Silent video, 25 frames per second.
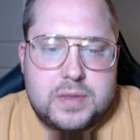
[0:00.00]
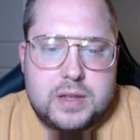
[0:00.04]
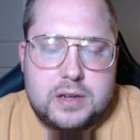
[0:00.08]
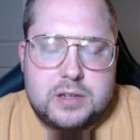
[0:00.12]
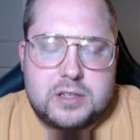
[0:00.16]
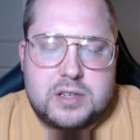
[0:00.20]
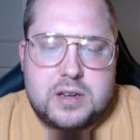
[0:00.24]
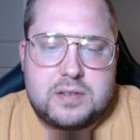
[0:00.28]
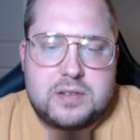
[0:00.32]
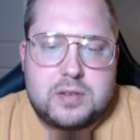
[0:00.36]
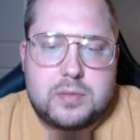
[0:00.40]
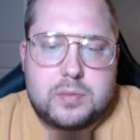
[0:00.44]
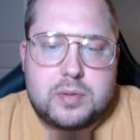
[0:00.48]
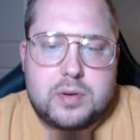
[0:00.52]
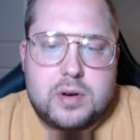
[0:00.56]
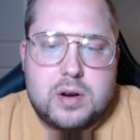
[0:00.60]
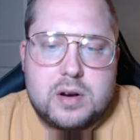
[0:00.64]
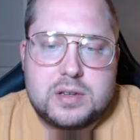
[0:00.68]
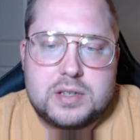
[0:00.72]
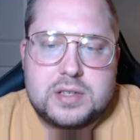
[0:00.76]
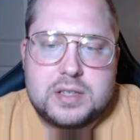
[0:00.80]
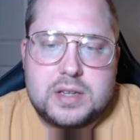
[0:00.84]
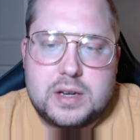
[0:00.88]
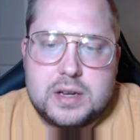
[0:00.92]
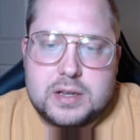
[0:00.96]
They just have to
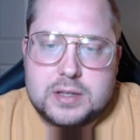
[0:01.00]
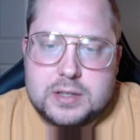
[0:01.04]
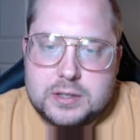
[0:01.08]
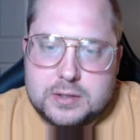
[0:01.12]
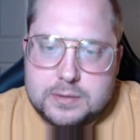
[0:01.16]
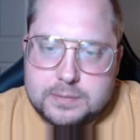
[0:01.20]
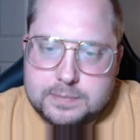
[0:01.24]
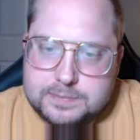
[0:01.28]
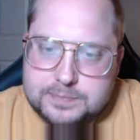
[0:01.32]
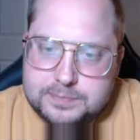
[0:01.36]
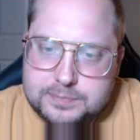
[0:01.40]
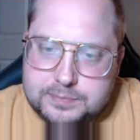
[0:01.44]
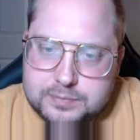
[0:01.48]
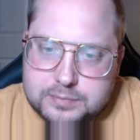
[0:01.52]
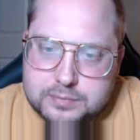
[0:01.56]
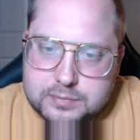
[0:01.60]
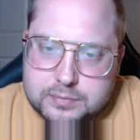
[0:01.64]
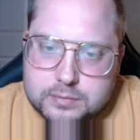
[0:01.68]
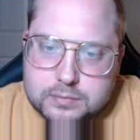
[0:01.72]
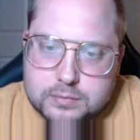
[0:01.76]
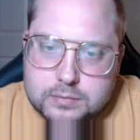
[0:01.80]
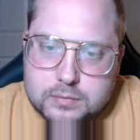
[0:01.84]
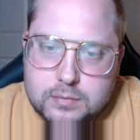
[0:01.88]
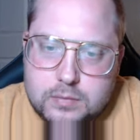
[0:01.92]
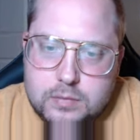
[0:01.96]
process.
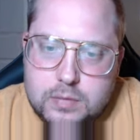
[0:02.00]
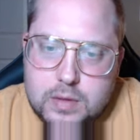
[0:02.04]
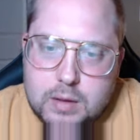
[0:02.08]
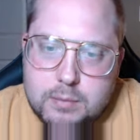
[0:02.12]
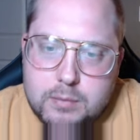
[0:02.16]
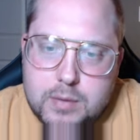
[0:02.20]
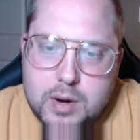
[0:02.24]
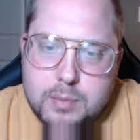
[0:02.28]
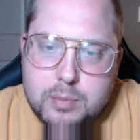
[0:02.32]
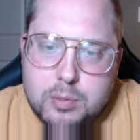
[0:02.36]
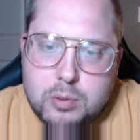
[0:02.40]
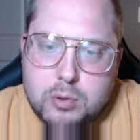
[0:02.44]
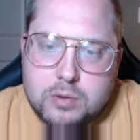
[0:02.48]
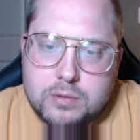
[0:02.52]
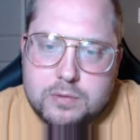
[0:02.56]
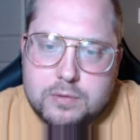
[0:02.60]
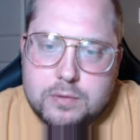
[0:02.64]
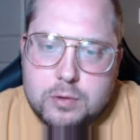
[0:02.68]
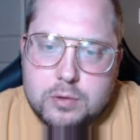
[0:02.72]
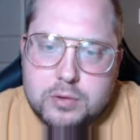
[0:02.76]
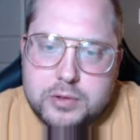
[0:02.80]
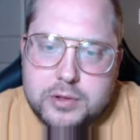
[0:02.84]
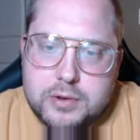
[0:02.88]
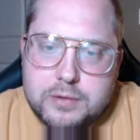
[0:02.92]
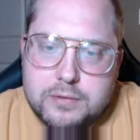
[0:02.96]
My
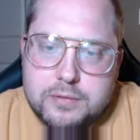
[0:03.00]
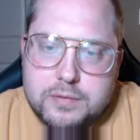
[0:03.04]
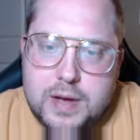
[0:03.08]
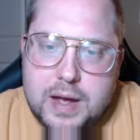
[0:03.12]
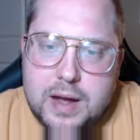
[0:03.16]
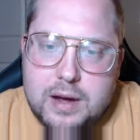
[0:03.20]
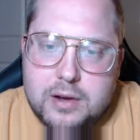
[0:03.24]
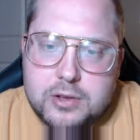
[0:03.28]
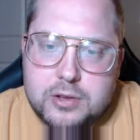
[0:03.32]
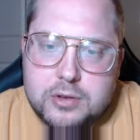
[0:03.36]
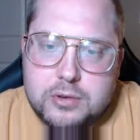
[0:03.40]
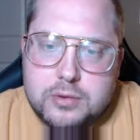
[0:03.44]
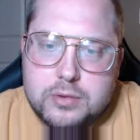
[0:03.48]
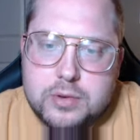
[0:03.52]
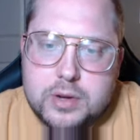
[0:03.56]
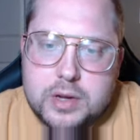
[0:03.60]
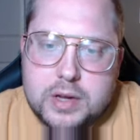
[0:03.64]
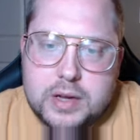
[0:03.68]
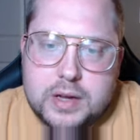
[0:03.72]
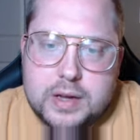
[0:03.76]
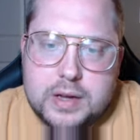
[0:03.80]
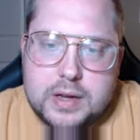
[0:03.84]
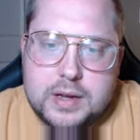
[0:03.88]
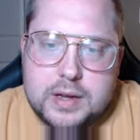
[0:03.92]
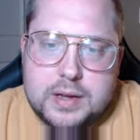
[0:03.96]
portfolio value
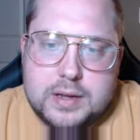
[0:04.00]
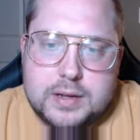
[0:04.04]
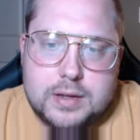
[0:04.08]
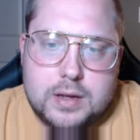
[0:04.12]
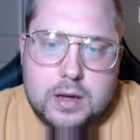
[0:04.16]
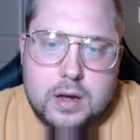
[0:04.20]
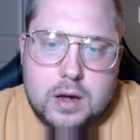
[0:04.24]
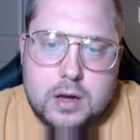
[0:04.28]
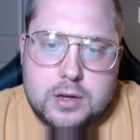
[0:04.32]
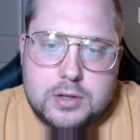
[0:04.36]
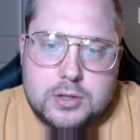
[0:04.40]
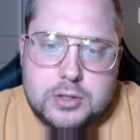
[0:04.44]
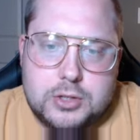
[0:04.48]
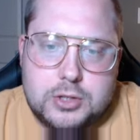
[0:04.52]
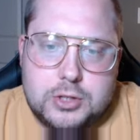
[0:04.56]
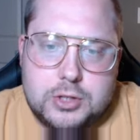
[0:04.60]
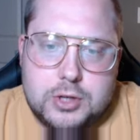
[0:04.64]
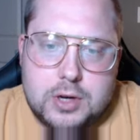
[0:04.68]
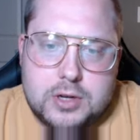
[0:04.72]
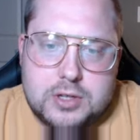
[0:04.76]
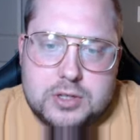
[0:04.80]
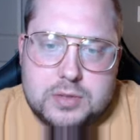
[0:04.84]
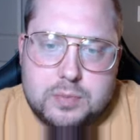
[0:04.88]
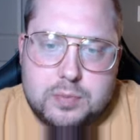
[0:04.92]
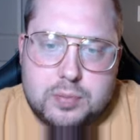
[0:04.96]

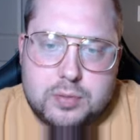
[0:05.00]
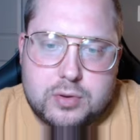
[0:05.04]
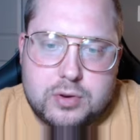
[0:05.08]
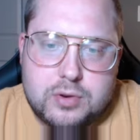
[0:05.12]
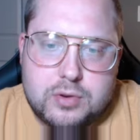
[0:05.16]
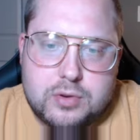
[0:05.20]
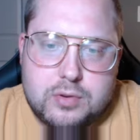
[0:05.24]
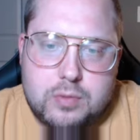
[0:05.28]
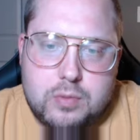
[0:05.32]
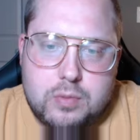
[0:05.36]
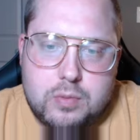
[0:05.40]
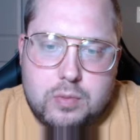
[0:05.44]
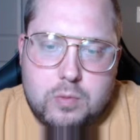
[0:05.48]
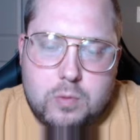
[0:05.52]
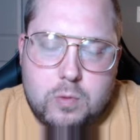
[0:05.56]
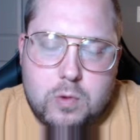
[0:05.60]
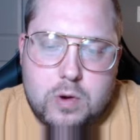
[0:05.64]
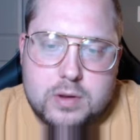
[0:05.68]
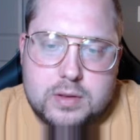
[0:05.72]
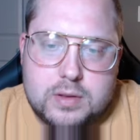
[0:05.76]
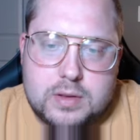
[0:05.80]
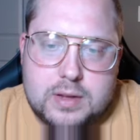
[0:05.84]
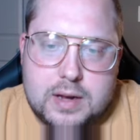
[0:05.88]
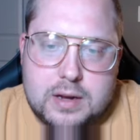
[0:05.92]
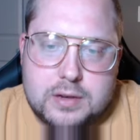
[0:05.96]
just broke
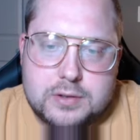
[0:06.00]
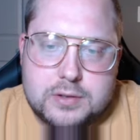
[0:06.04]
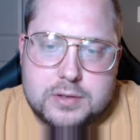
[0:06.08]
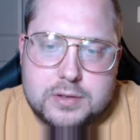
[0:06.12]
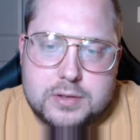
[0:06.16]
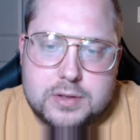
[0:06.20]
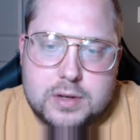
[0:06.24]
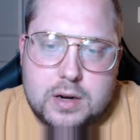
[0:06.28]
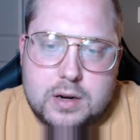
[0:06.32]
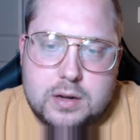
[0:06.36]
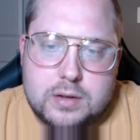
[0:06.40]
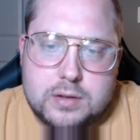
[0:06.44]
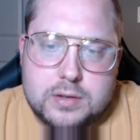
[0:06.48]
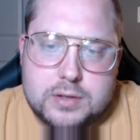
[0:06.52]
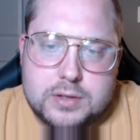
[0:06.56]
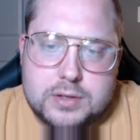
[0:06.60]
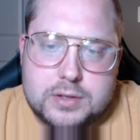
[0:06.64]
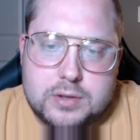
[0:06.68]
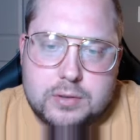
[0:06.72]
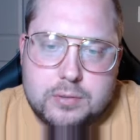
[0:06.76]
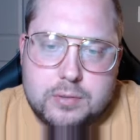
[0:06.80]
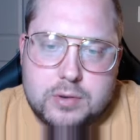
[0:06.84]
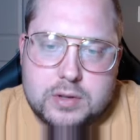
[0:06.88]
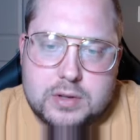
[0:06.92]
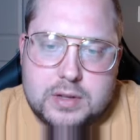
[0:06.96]
$1,000,
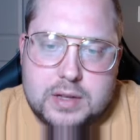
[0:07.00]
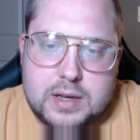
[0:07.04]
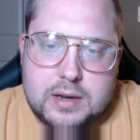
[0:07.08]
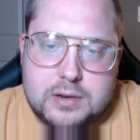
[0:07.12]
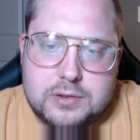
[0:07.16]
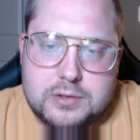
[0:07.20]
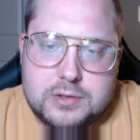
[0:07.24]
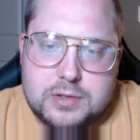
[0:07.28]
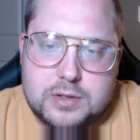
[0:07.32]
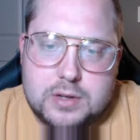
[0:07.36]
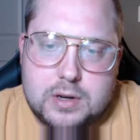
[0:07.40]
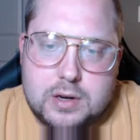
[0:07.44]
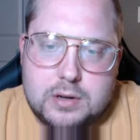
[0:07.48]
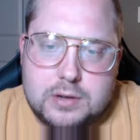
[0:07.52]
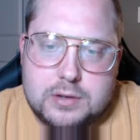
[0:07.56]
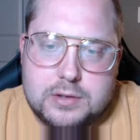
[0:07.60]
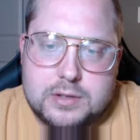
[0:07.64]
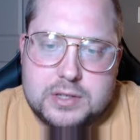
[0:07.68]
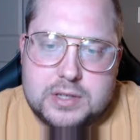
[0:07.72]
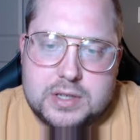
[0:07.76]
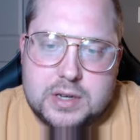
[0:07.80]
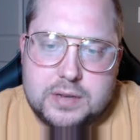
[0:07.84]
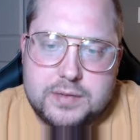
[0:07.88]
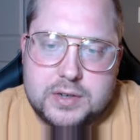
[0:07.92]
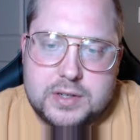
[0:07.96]
so
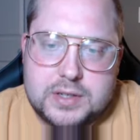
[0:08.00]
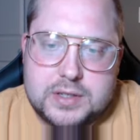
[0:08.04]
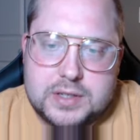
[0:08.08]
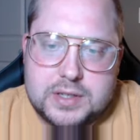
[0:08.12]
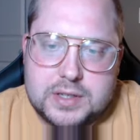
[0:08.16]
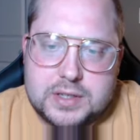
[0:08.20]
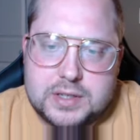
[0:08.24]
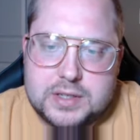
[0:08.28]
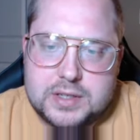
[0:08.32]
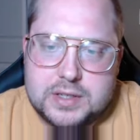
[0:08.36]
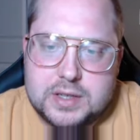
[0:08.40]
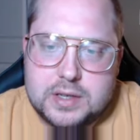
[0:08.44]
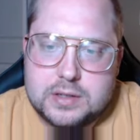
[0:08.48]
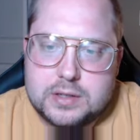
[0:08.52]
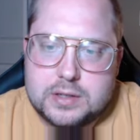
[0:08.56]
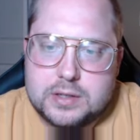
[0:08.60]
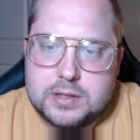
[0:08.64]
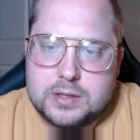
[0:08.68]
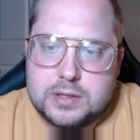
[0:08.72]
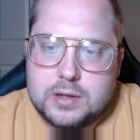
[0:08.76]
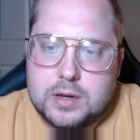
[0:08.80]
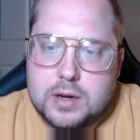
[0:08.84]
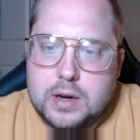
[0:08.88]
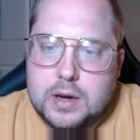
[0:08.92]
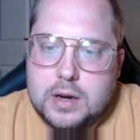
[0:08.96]
$1,000.76,